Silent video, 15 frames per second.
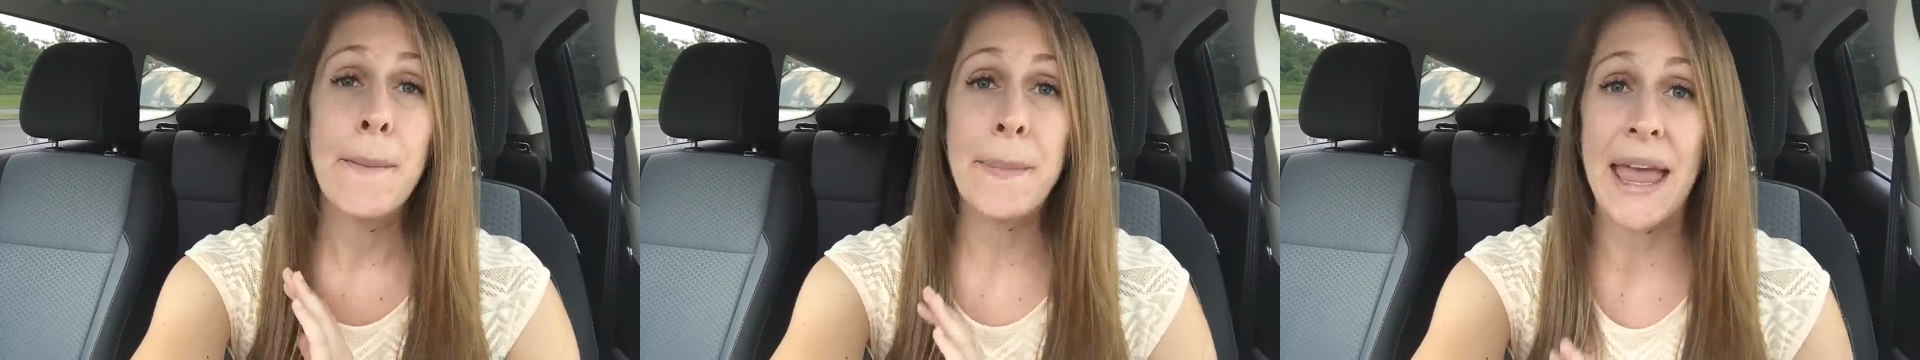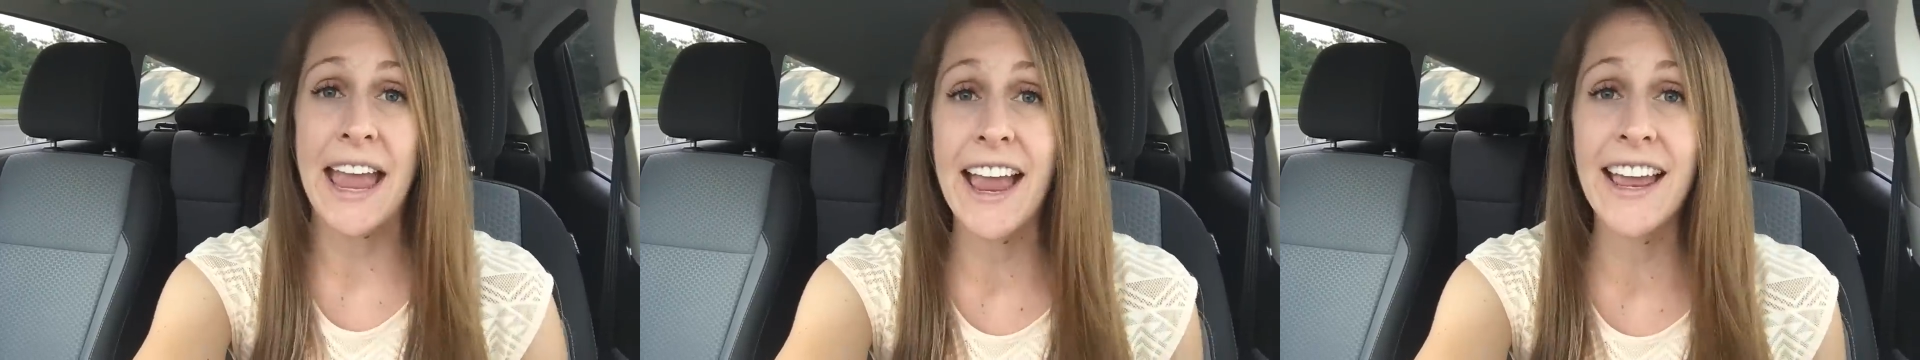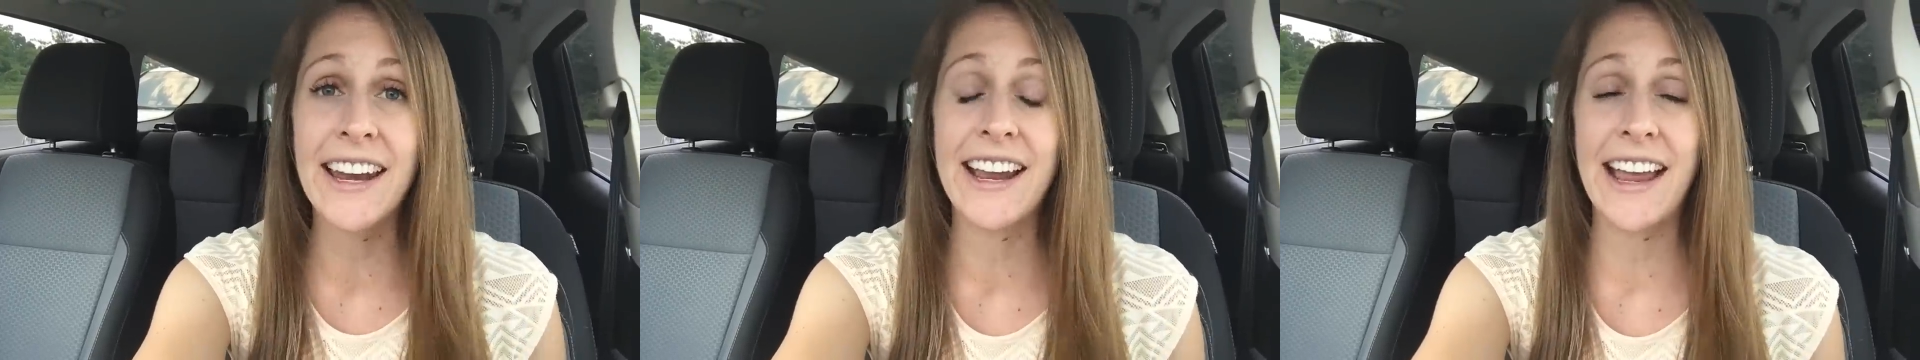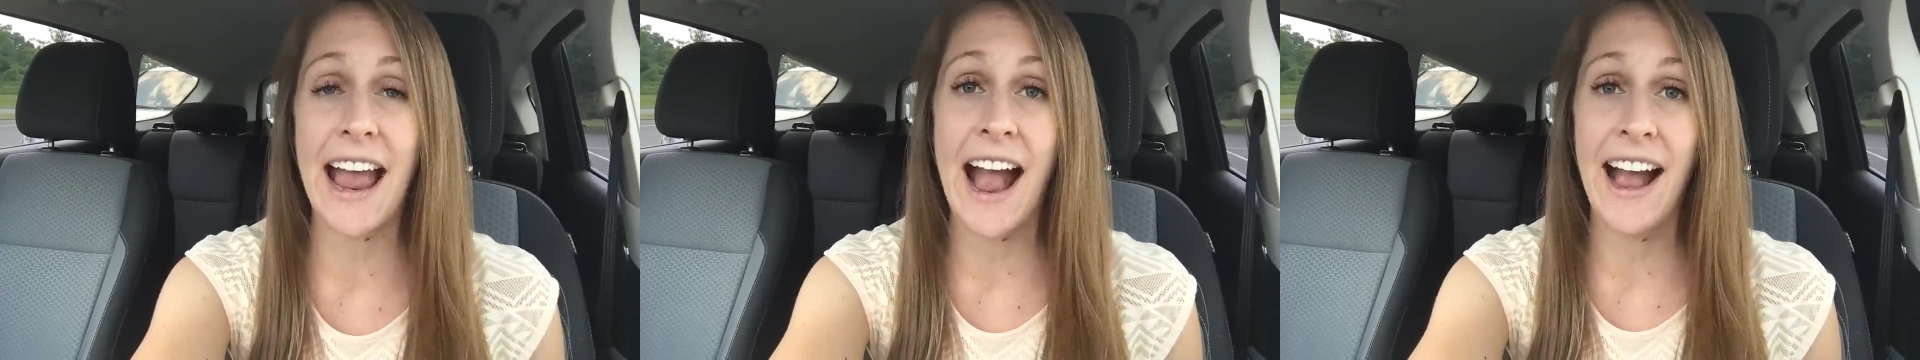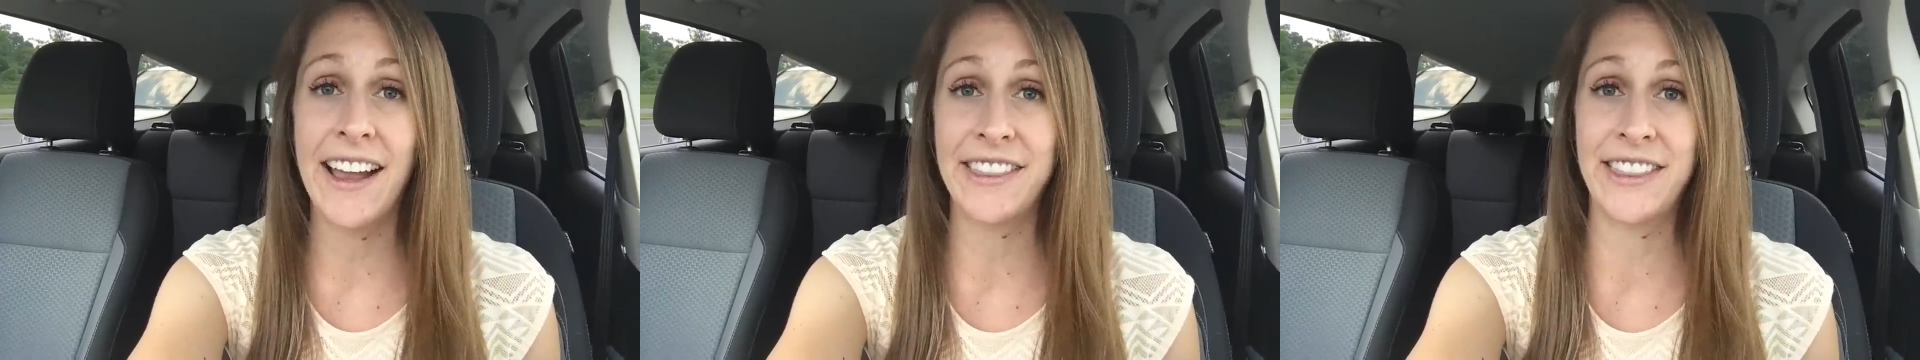panic
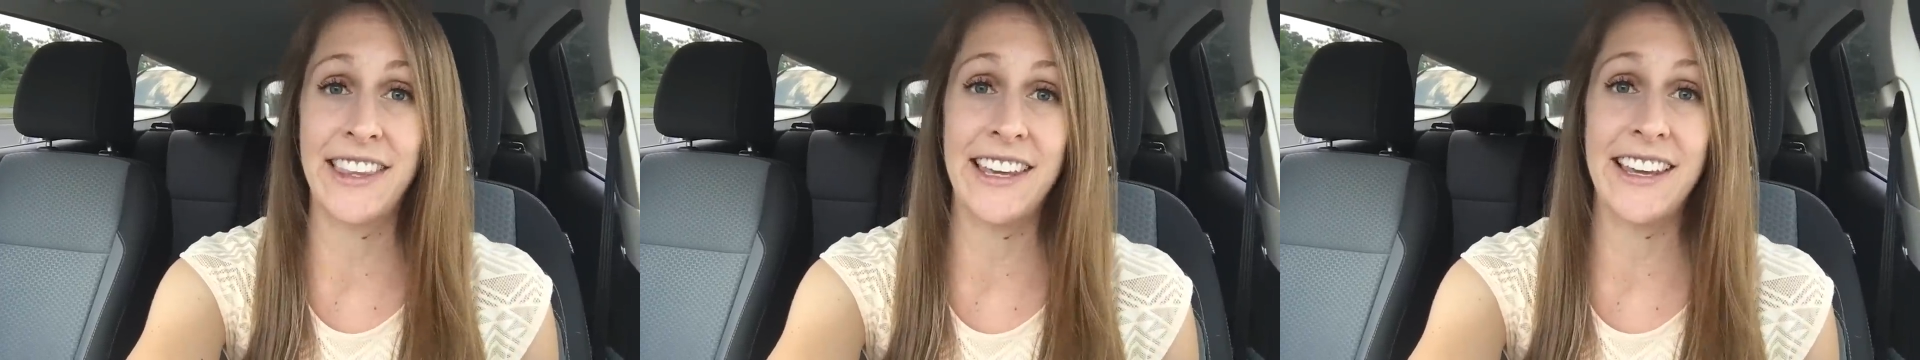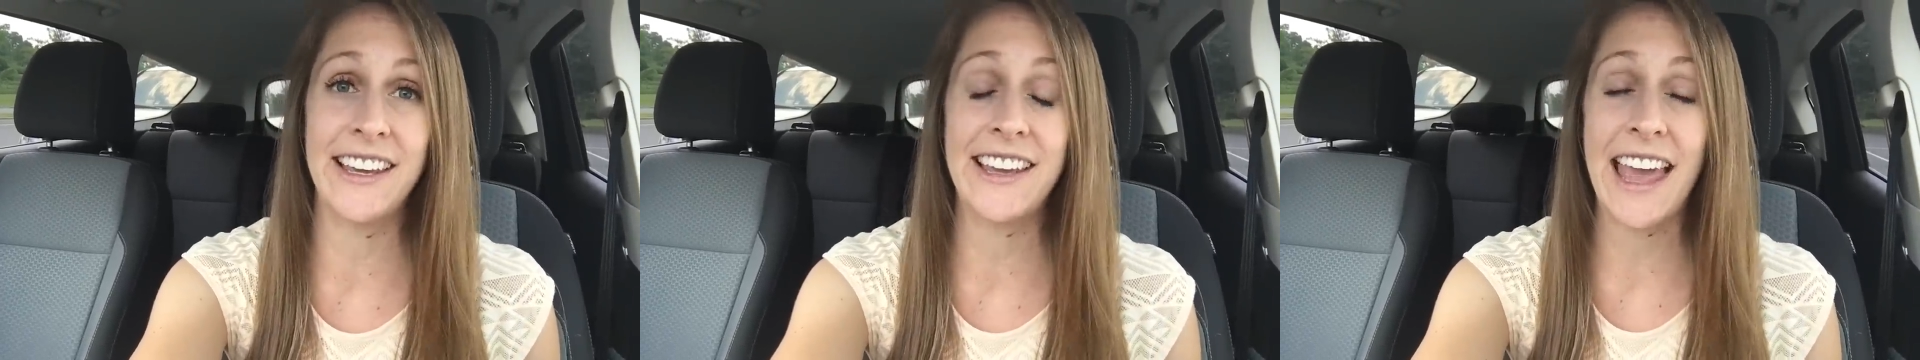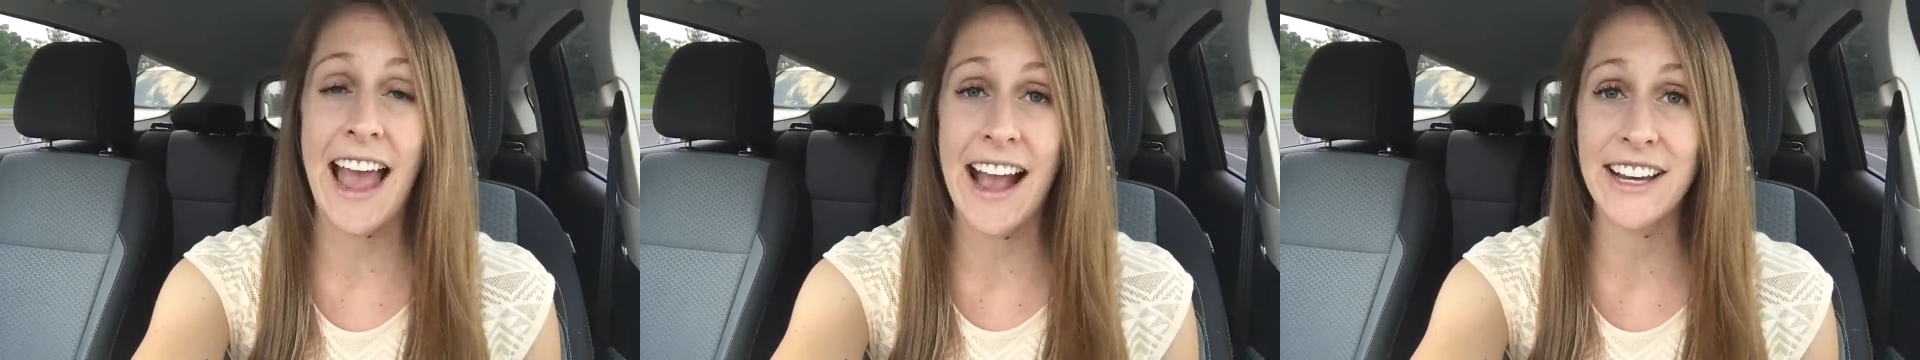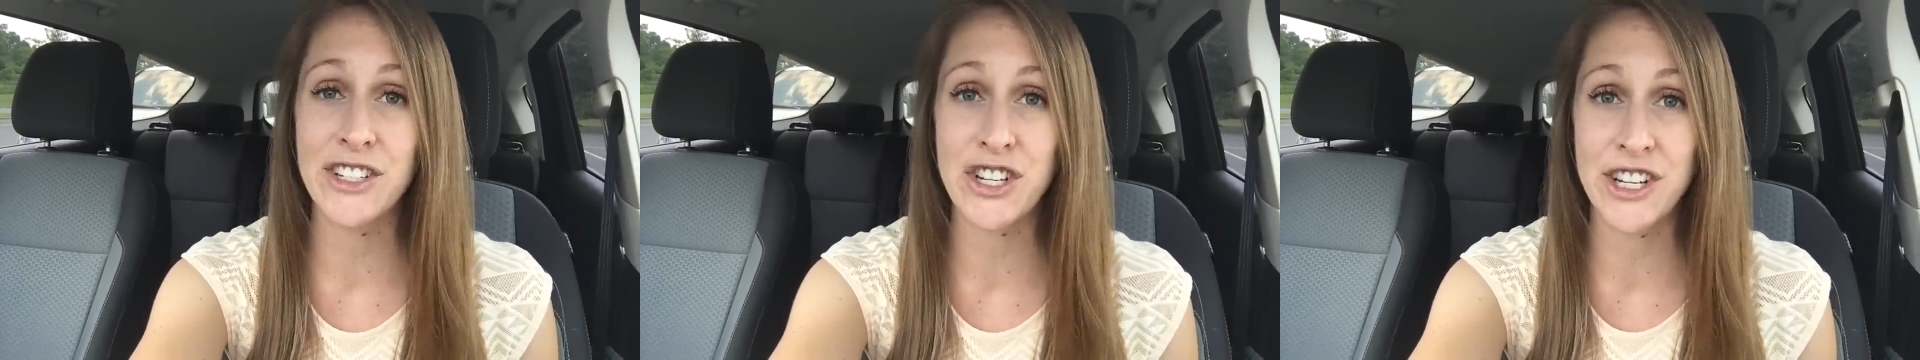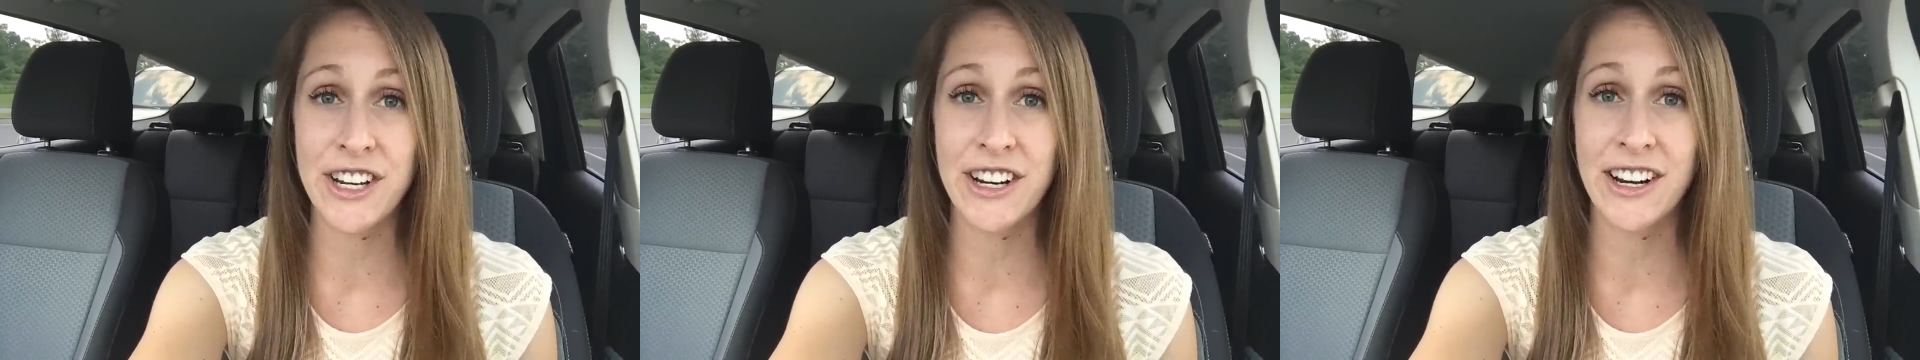at the
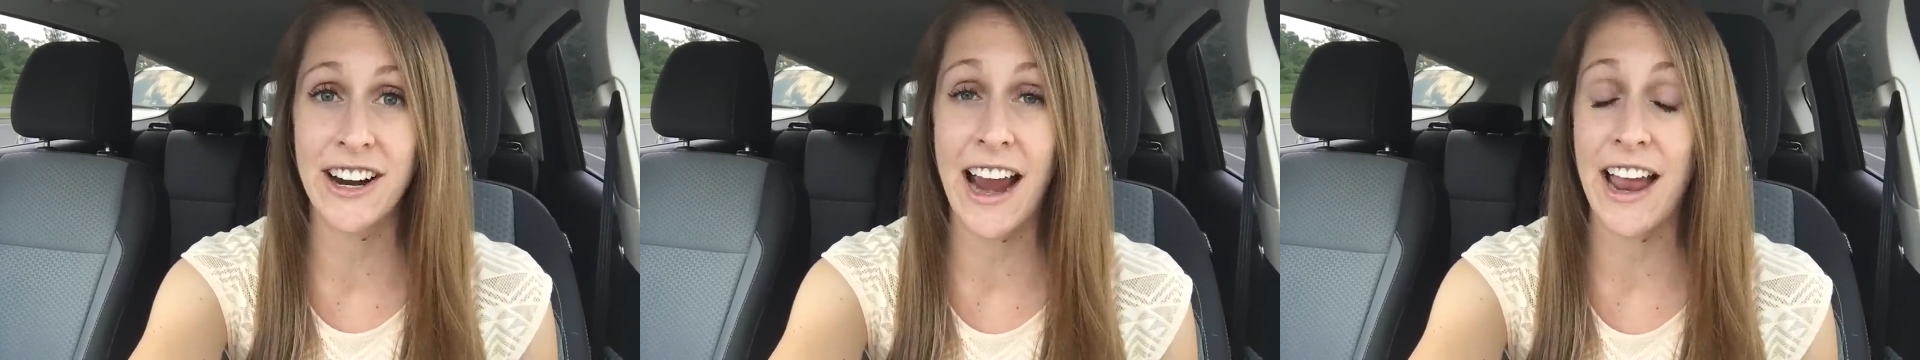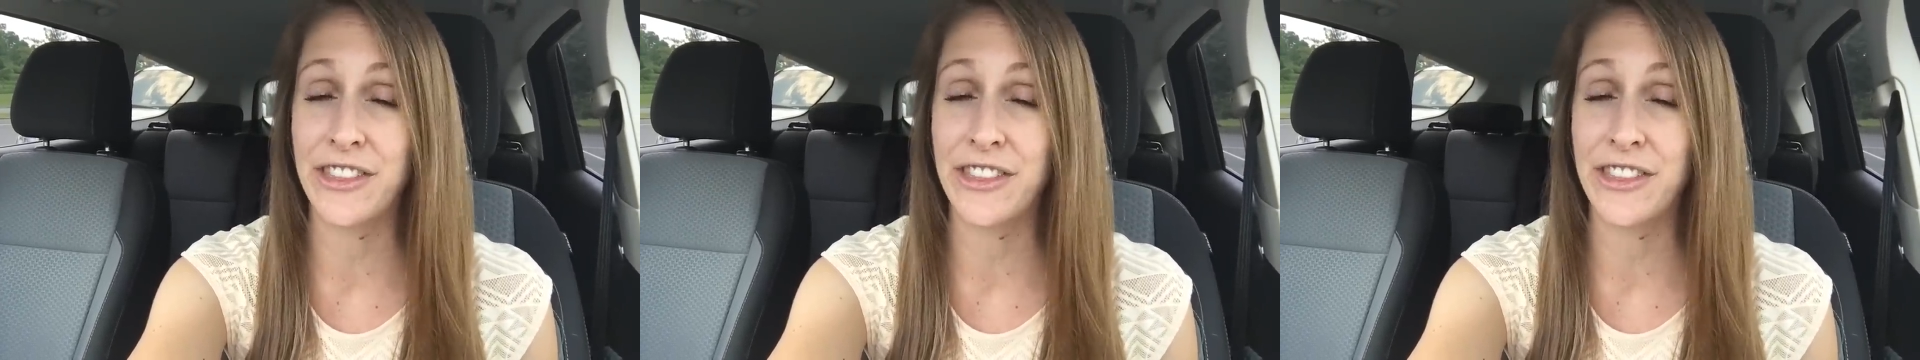cashier